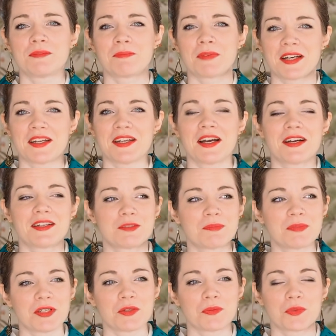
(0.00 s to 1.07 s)
my
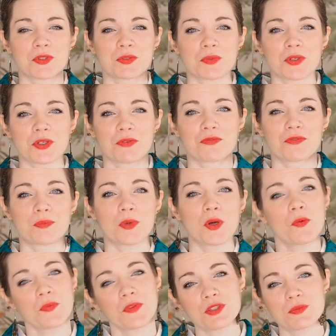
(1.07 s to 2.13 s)
husband was working from
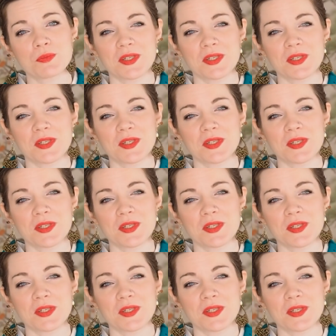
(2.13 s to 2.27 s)
home this